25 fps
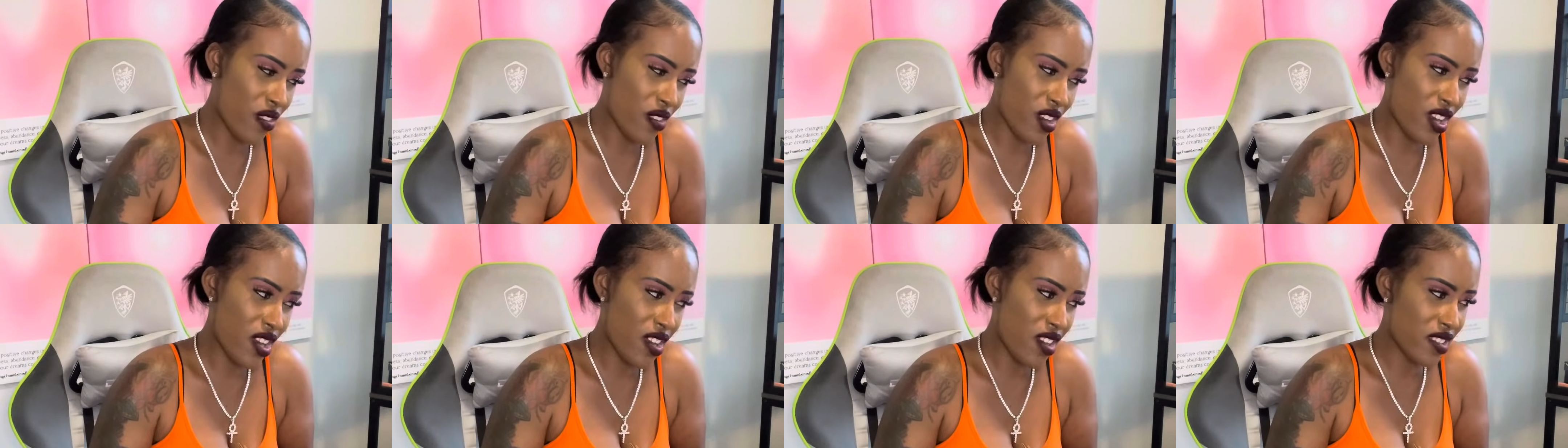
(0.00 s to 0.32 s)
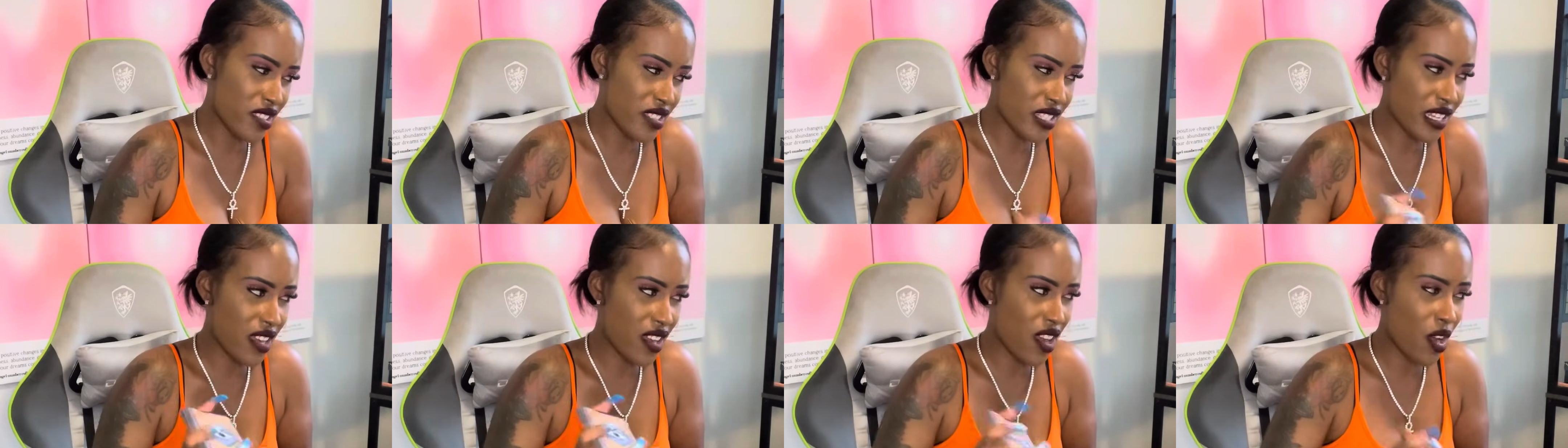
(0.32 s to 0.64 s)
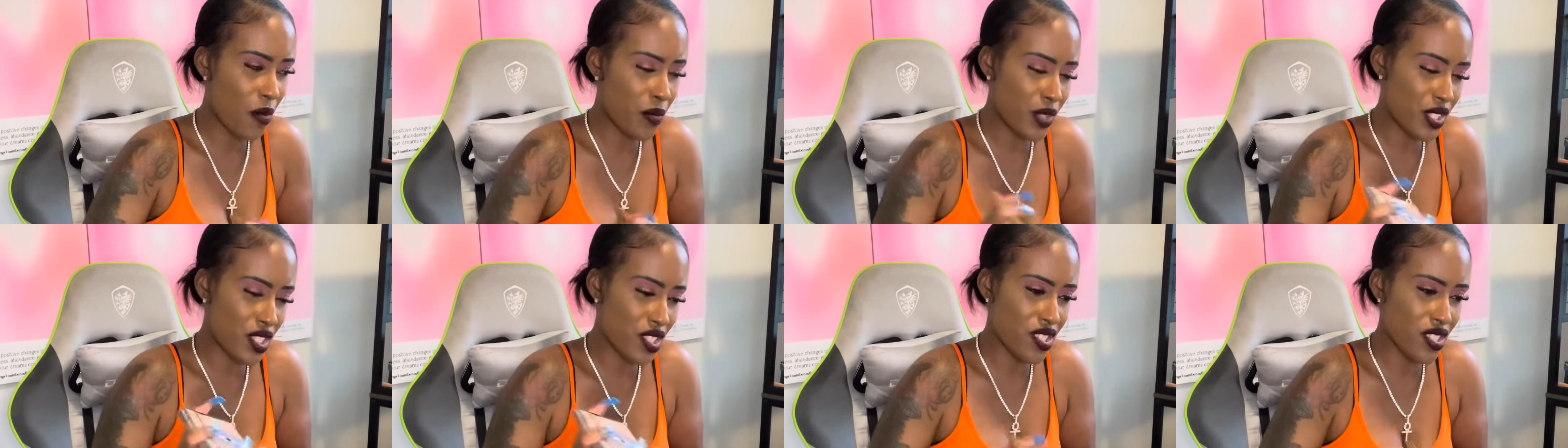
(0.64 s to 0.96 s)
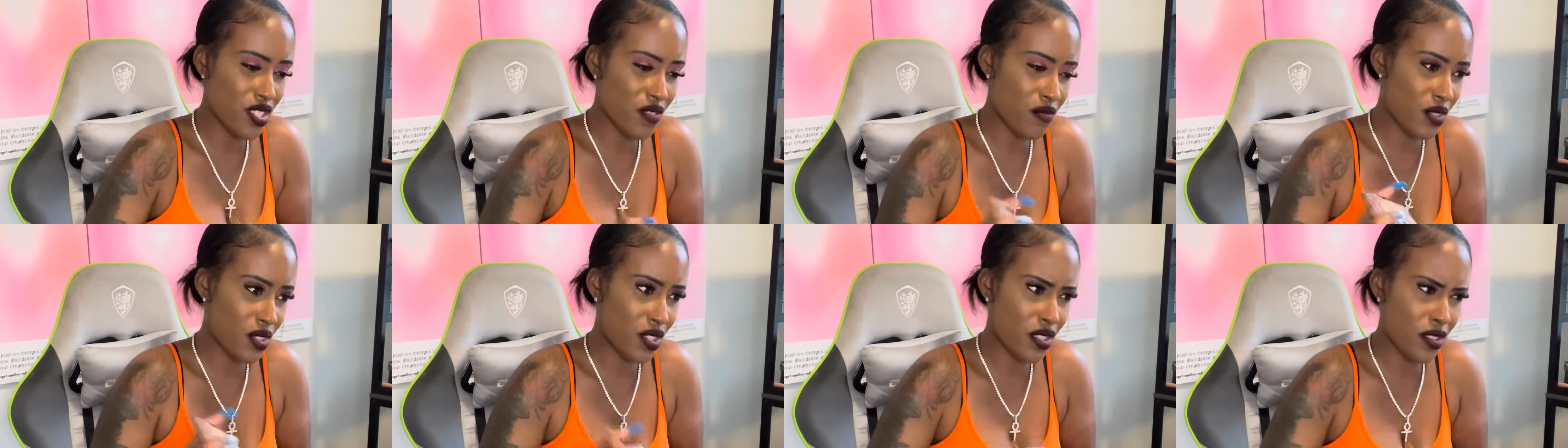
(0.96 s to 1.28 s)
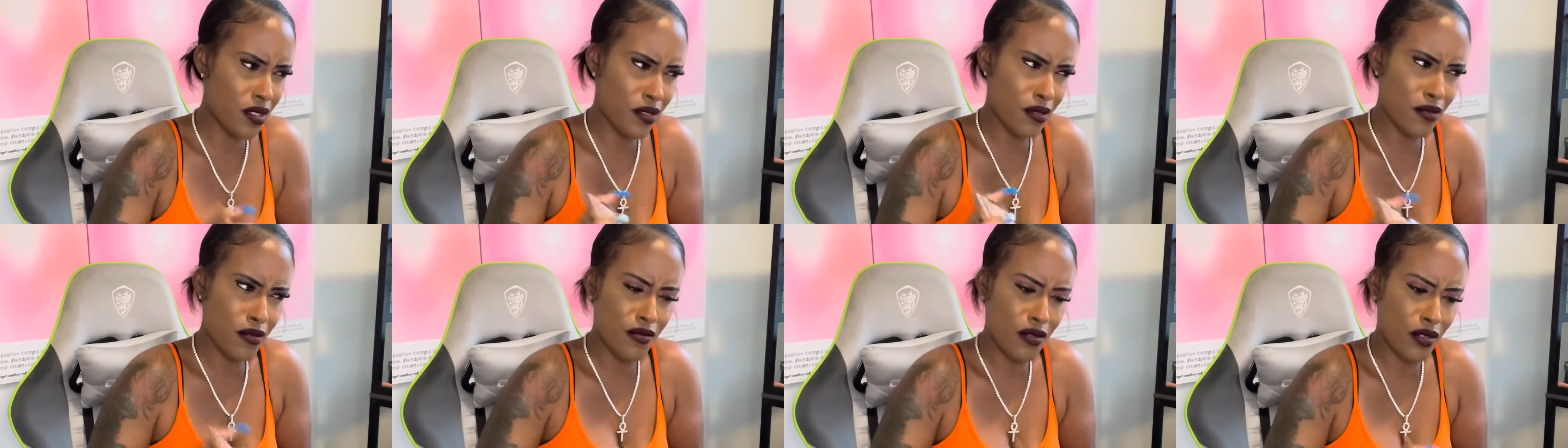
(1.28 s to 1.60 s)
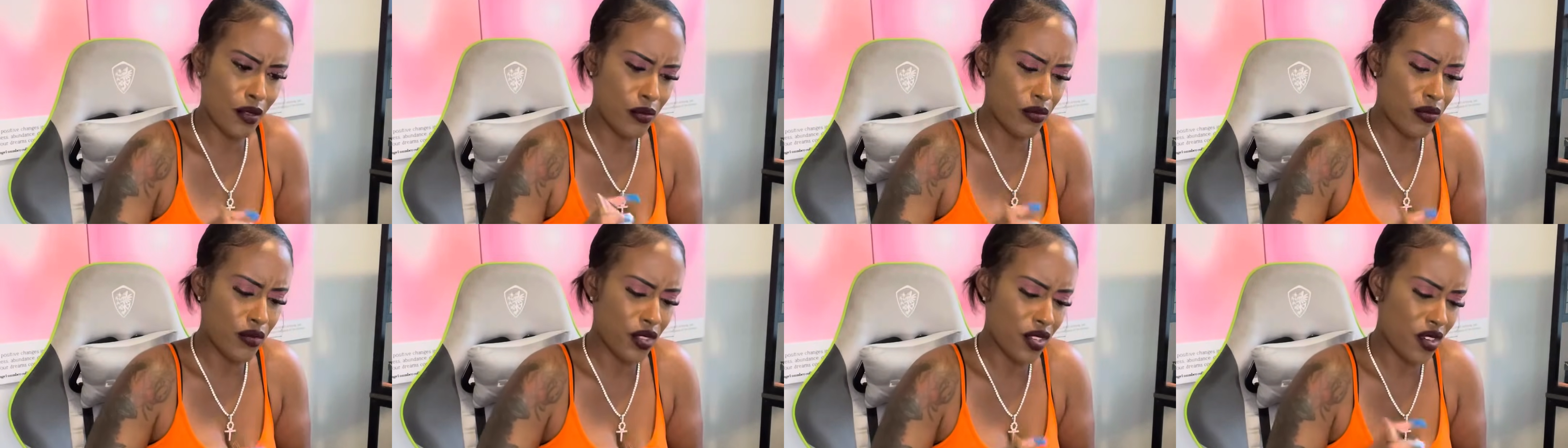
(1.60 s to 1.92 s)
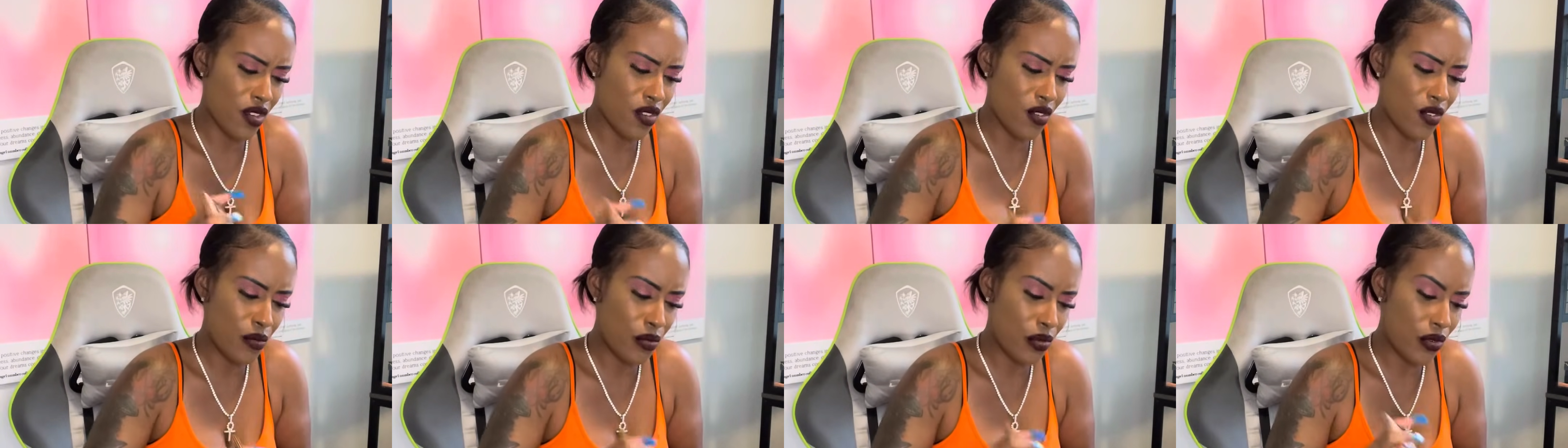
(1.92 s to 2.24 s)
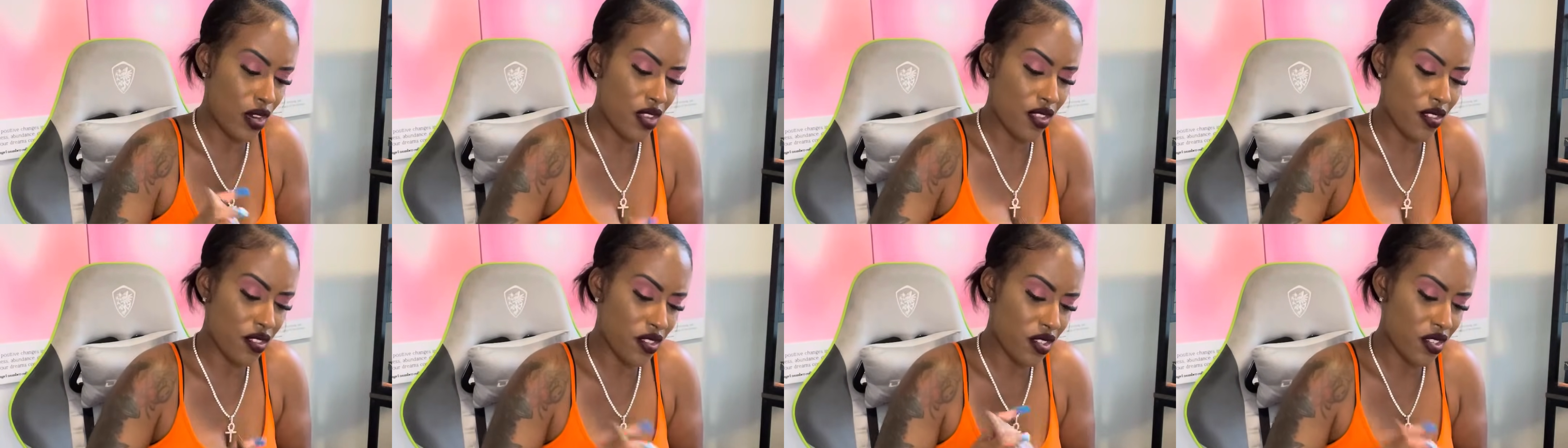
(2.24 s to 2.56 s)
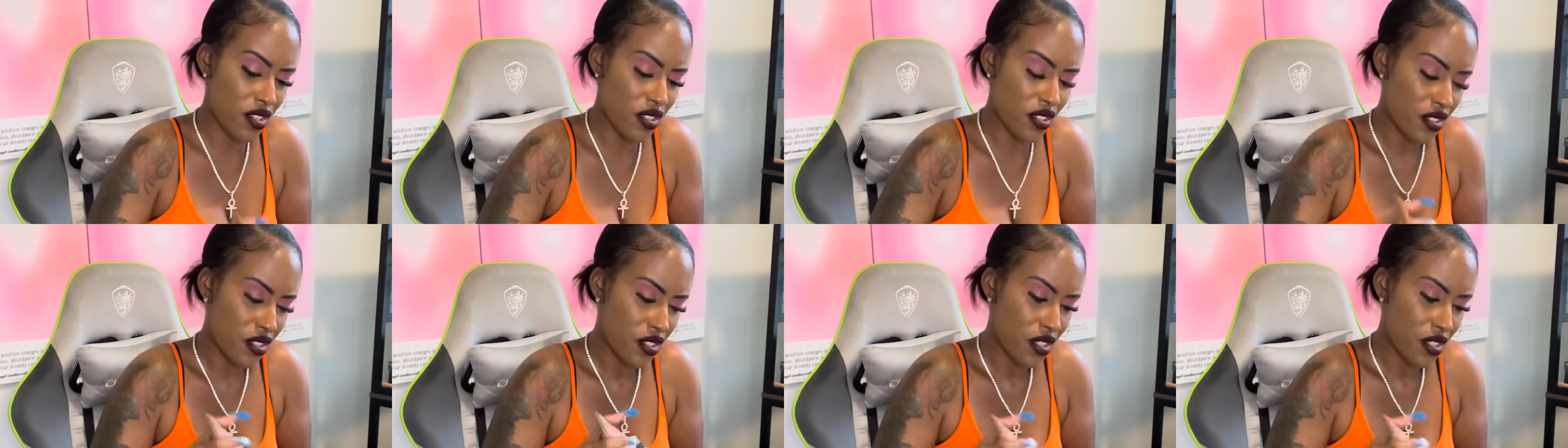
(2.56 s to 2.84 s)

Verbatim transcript: here that's in competition with you, your own brother.